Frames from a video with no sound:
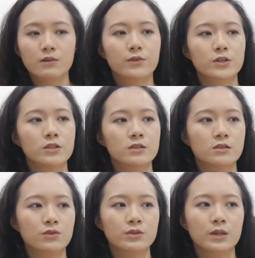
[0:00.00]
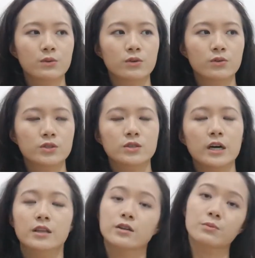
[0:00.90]
versus those that would go to
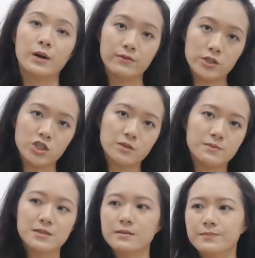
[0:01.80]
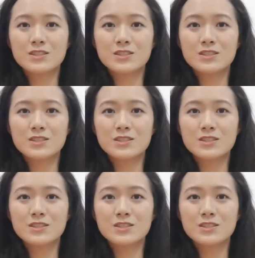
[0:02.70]
other private gyms.